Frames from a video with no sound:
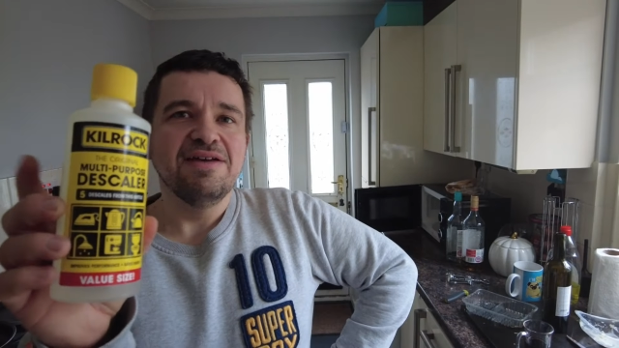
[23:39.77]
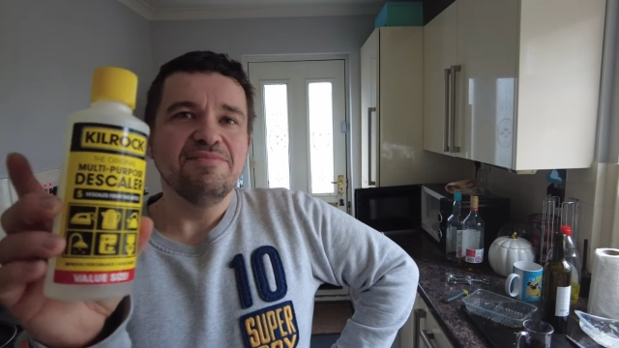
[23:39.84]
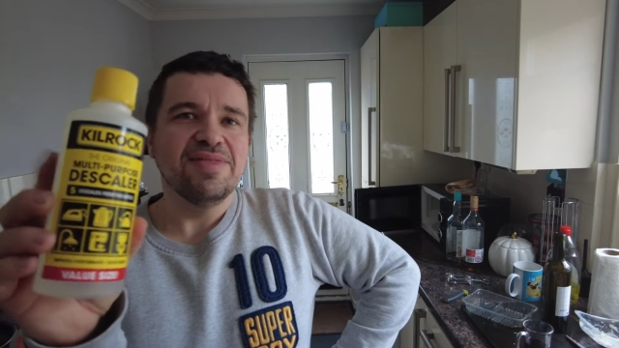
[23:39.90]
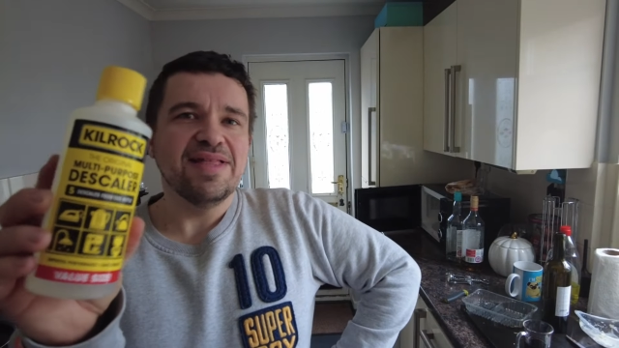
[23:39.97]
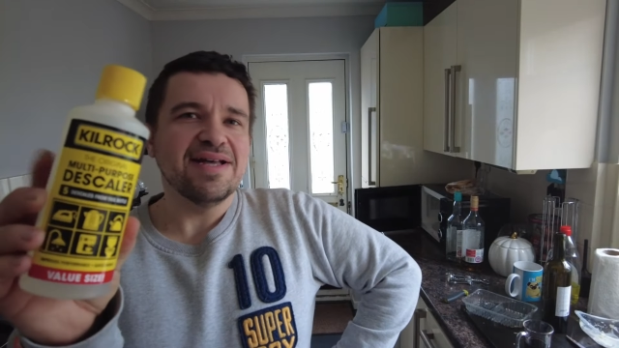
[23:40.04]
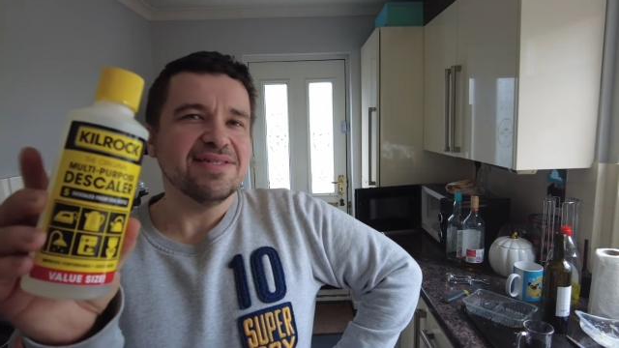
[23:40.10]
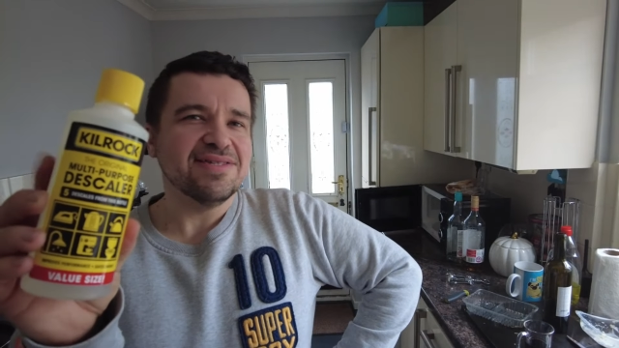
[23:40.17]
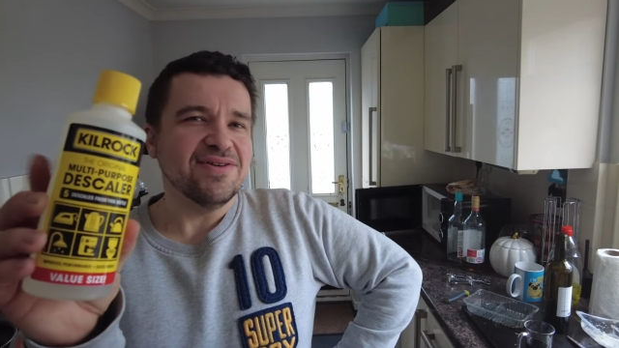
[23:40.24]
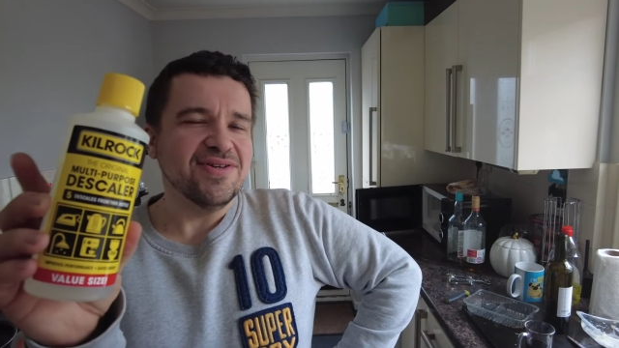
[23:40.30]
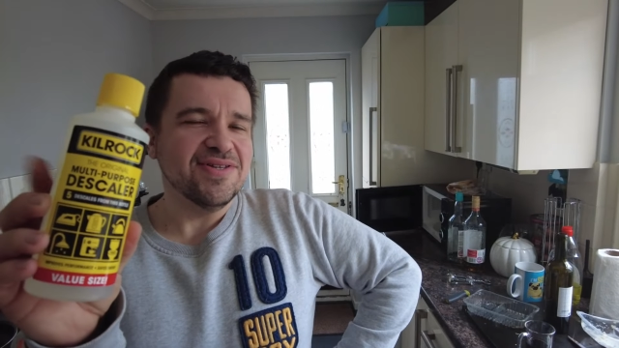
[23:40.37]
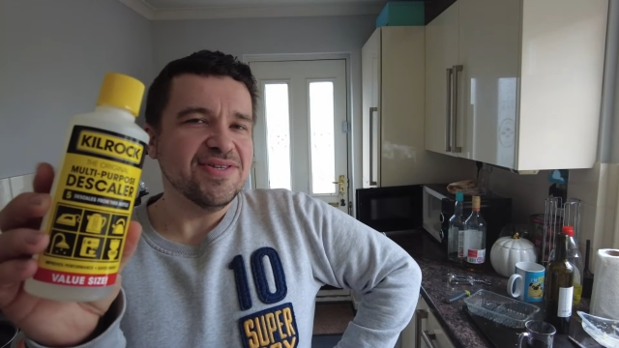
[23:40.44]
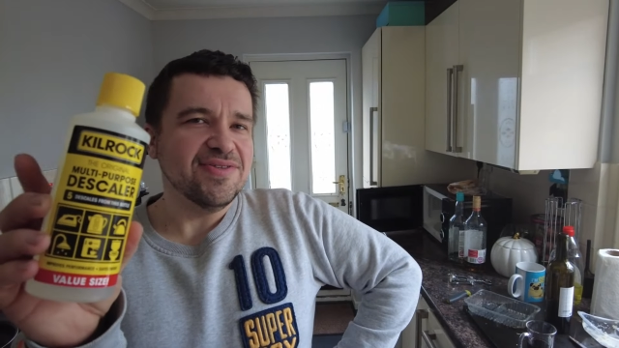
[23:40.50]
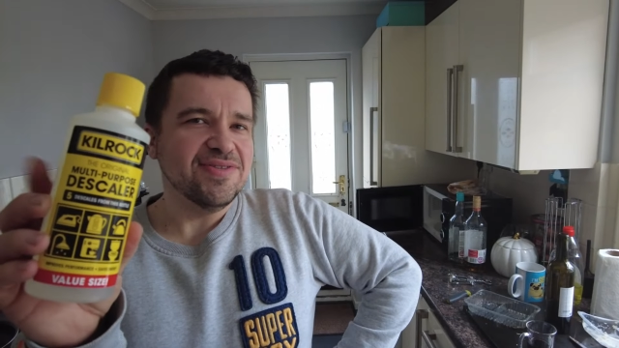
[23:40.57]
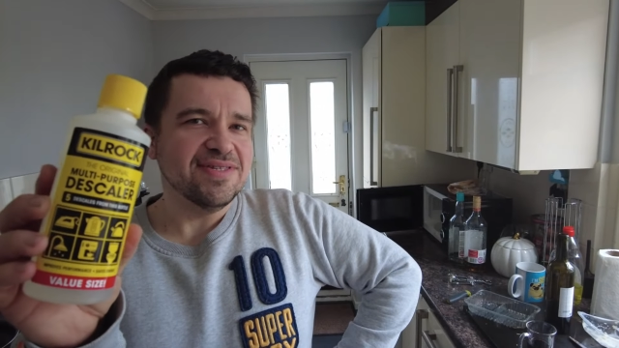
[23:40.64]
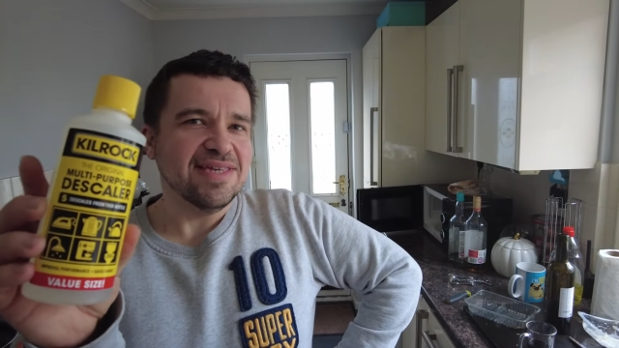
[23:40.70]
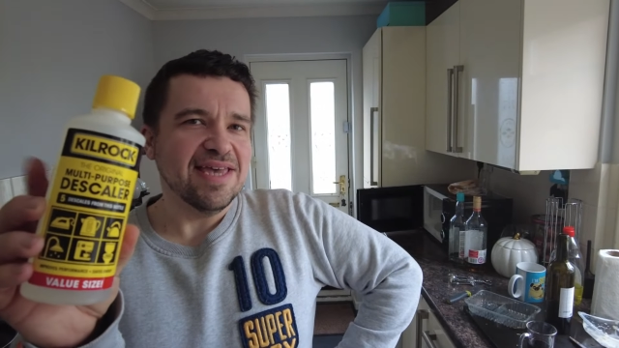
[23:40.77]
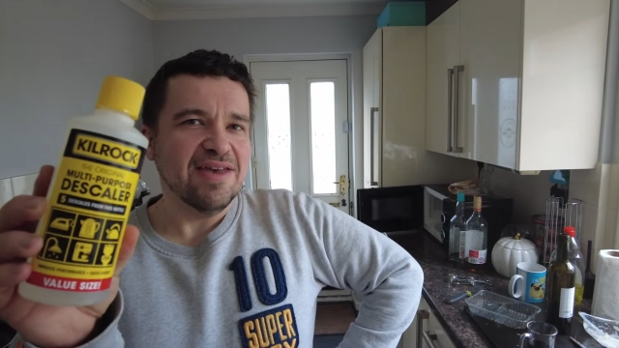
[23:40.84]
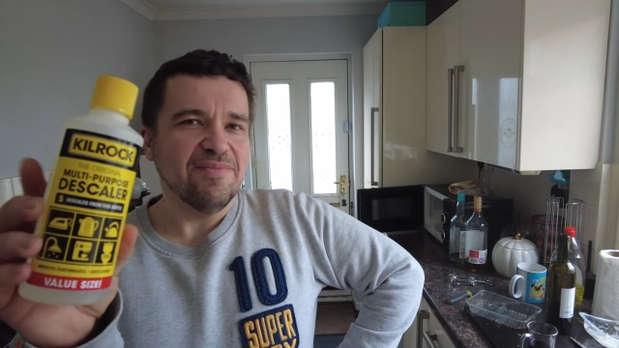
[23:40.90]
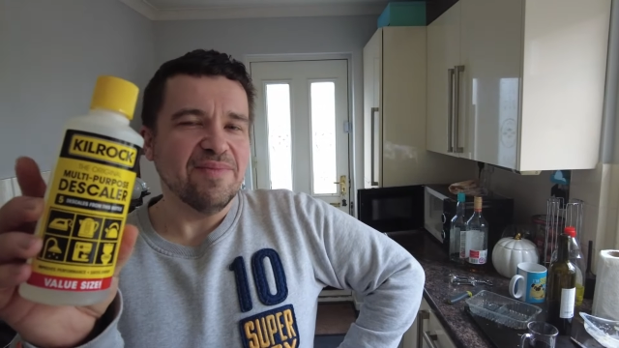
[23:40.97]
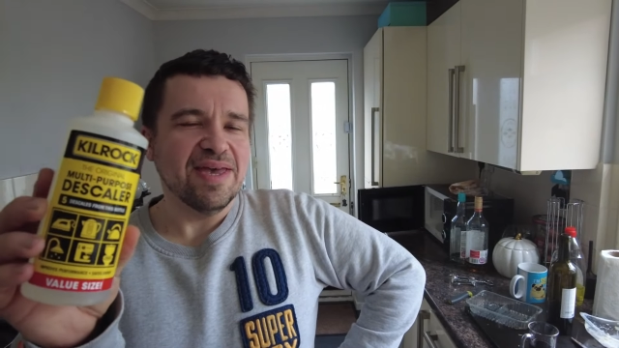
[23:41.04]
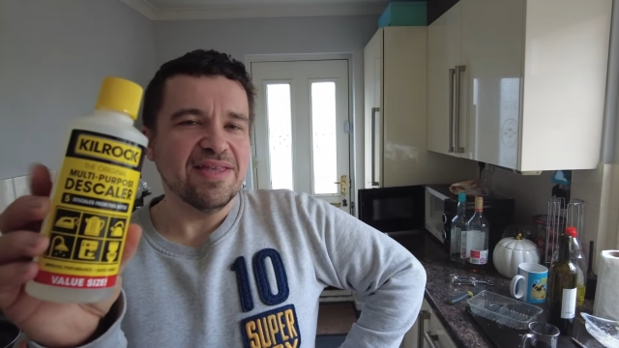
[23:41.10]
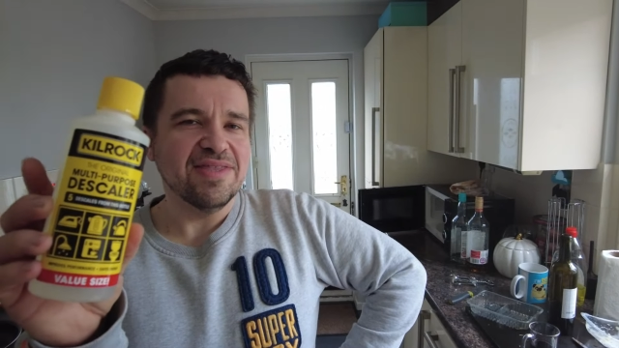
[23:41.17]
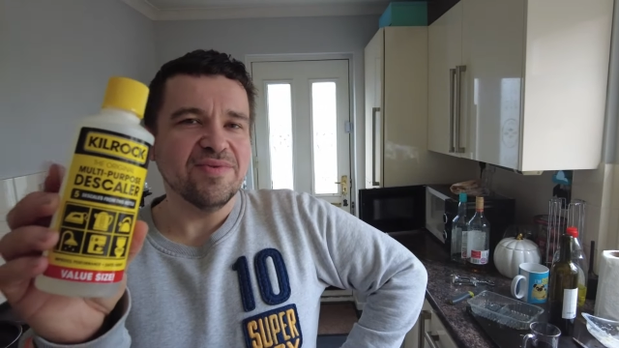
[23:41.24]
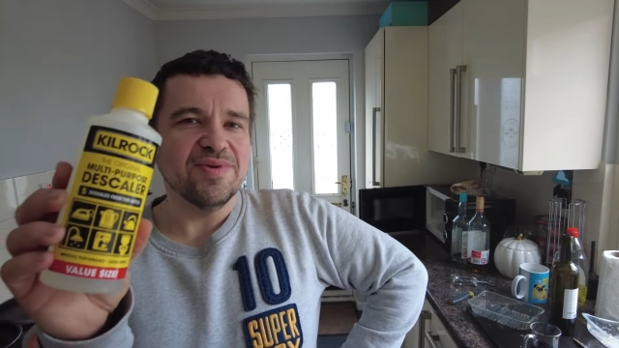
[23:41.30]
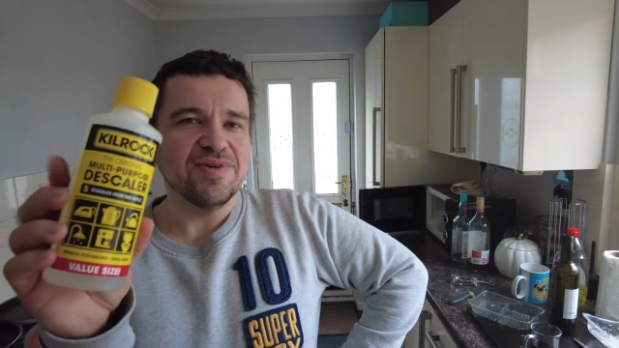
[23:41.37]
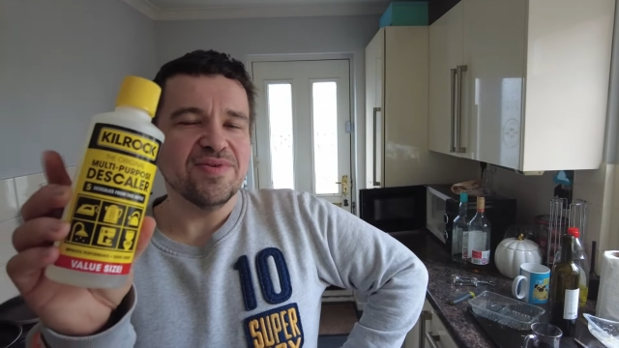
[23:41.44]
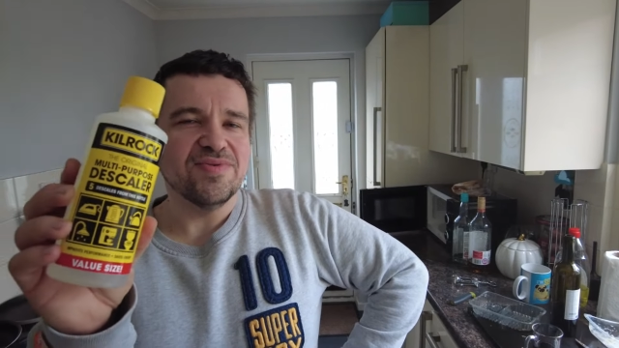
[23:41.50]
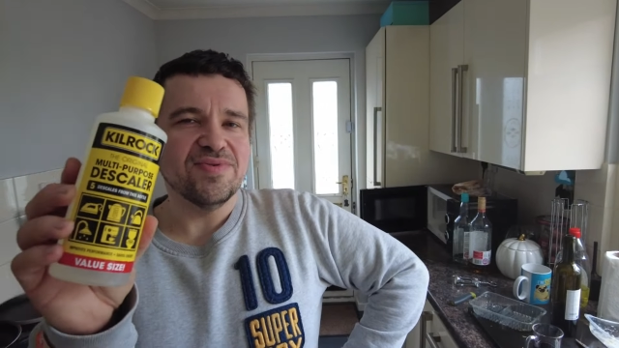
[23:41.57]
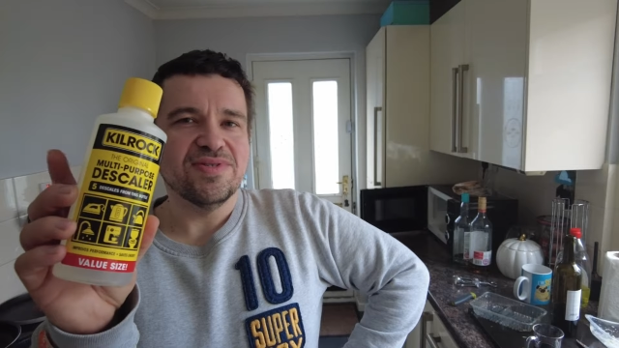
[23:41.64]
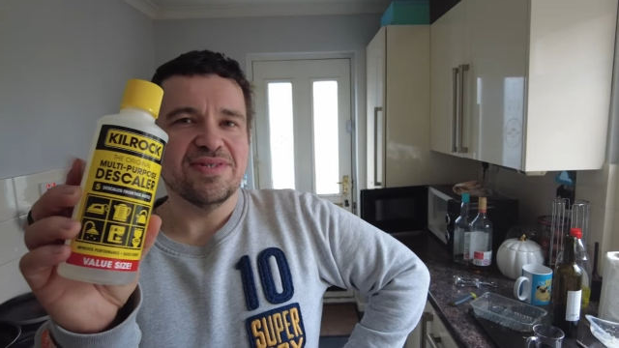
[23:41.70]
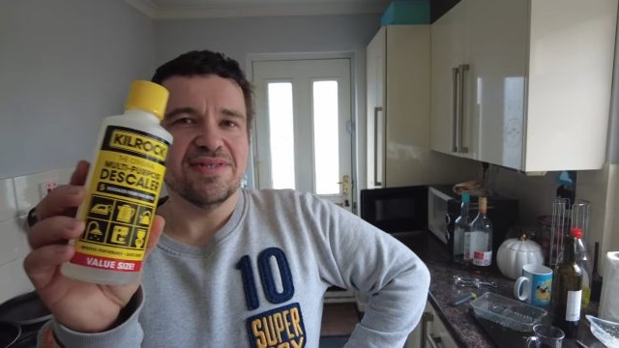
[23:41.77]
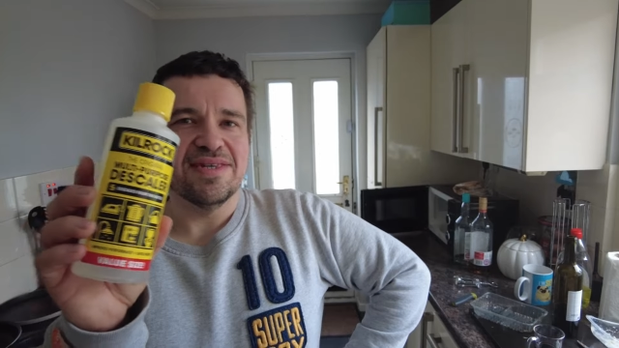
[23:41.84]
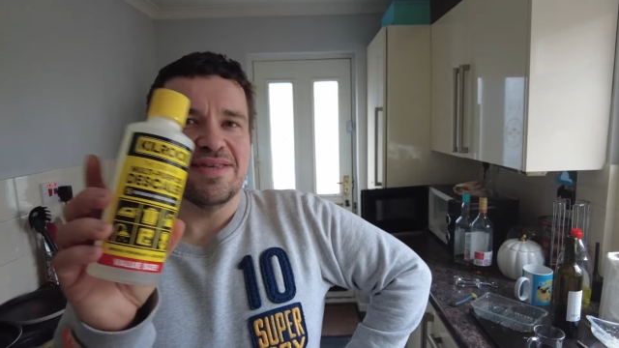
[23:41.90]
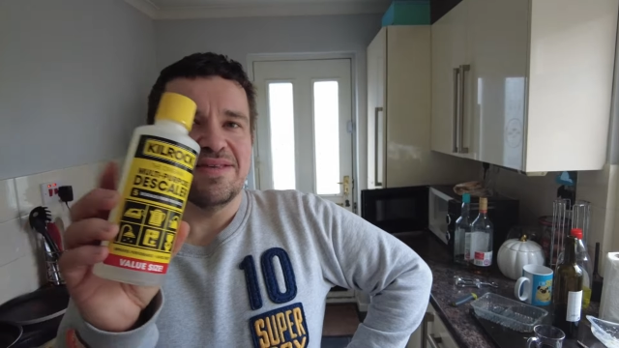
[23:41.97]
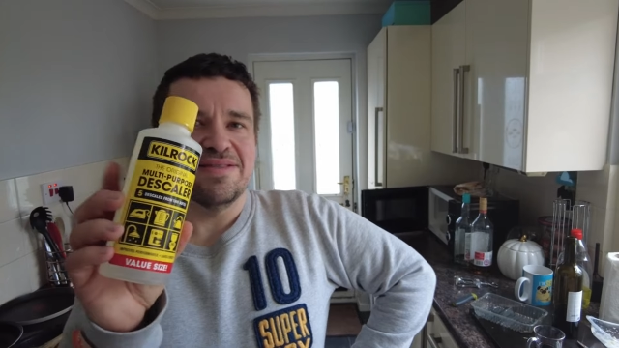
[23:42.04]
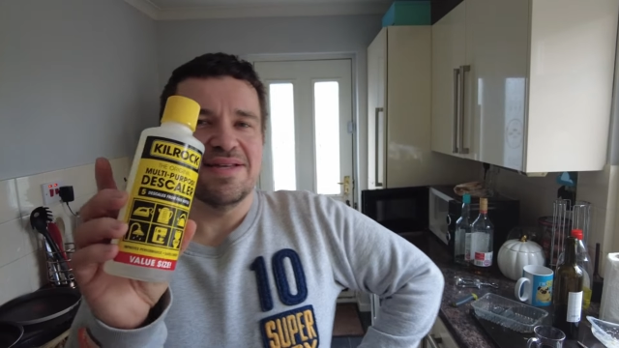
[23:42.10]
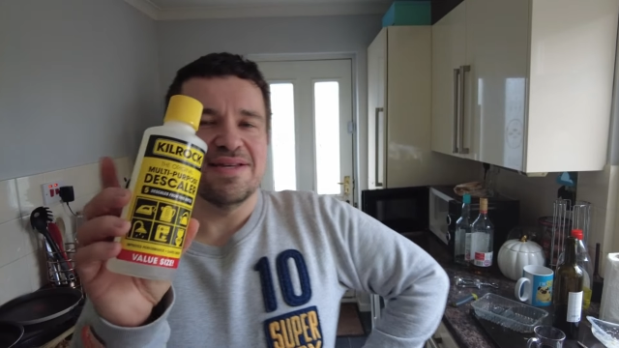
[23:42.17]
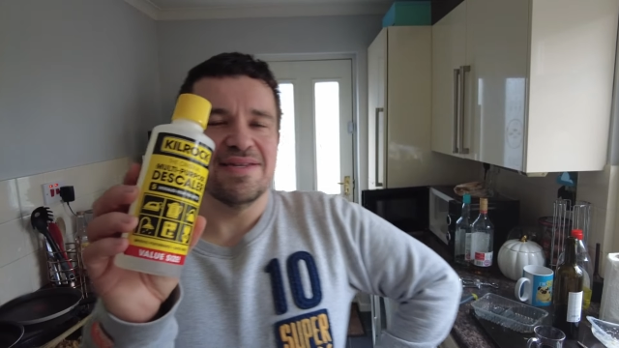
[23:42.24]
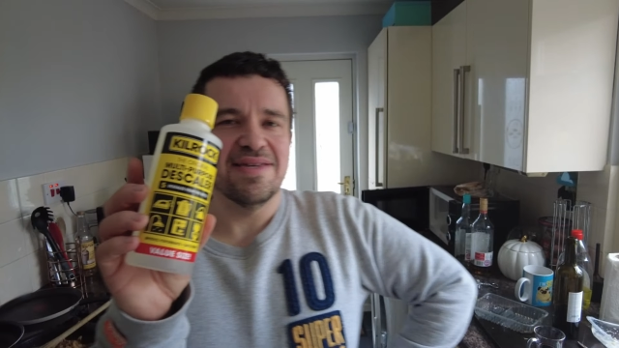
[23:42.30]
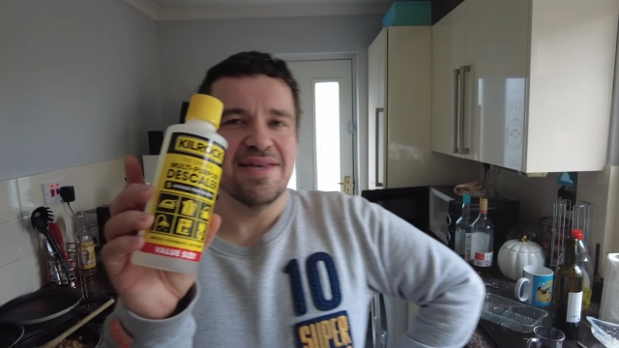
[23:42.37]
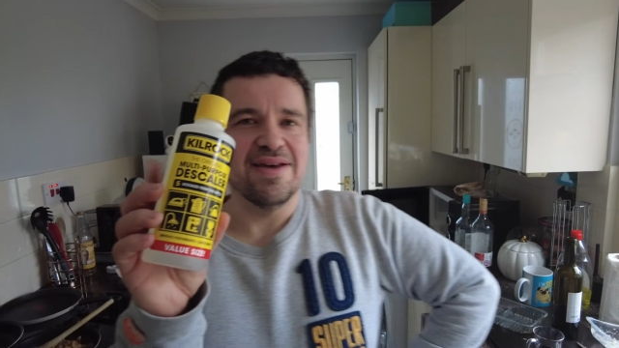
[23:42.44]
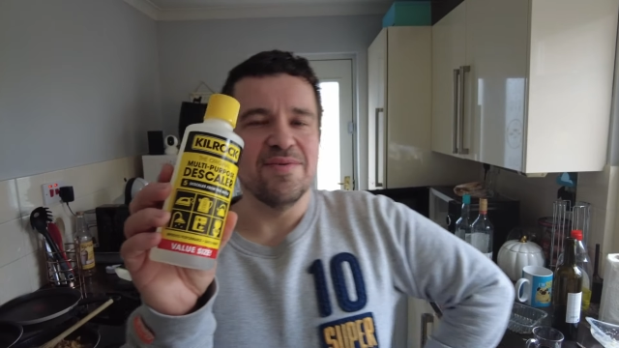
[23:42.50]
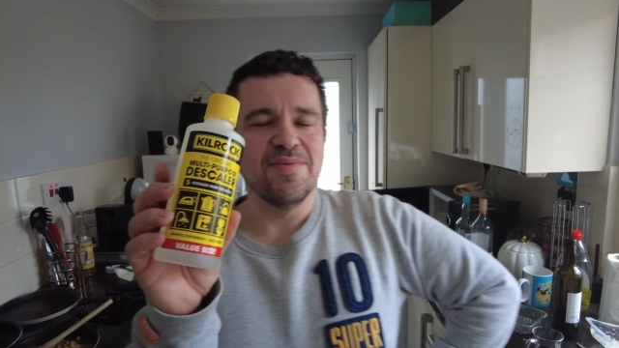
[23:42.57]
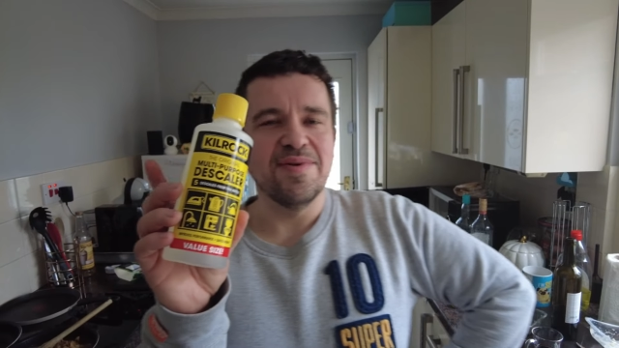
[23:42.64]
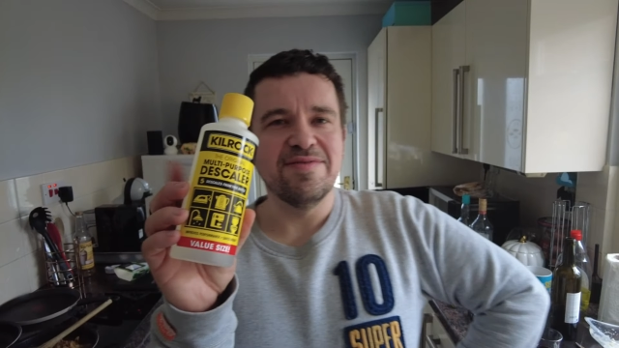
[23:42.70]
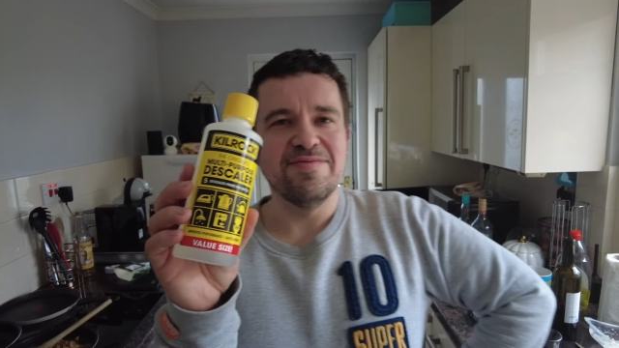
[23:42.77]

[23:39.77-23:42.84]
that's also the same mate that we used to like get